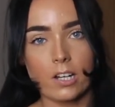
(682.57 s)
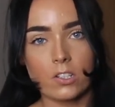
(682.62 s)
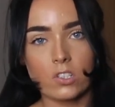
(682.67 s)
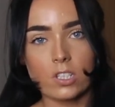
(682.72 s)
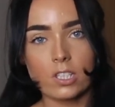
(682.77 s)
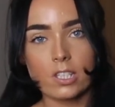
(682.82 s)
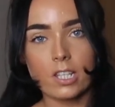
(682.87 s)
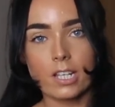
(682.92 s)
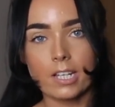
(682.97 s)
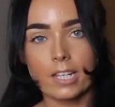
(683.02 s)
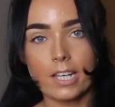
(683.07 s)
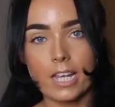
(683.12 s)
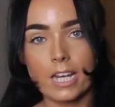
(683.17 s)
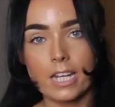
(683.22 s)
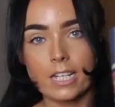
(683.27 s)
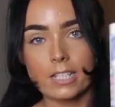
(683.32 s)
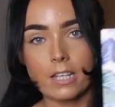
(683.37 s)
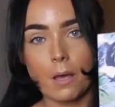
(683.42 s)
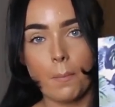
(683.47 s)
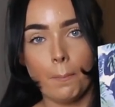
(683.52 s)
I just think
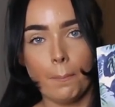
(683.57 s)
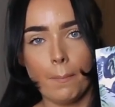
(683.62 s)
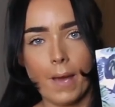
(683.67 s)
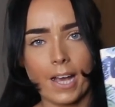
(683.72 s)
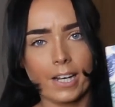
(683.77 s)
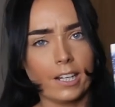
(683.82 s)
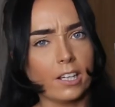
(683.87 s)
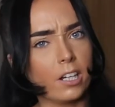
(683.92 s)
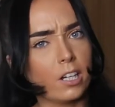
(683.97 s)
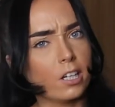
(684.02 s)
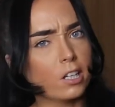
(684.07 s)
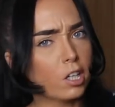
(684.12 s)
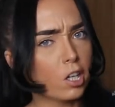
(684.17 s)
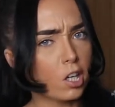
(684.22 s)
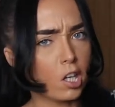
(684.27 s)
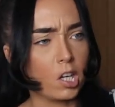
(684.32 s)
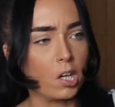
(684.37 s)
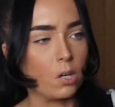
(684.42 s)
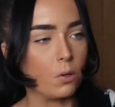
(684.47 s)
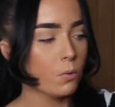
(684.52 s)
it is mega
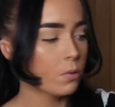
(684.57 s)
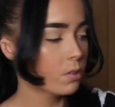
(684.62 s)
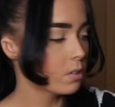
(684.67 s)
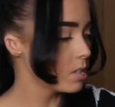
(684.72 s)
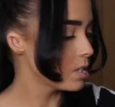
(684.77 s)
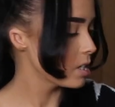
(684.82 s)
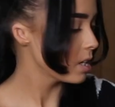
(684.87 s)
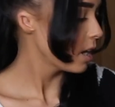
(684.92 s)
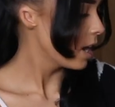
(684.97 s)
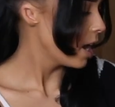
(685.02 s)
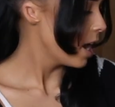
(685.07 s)
cute.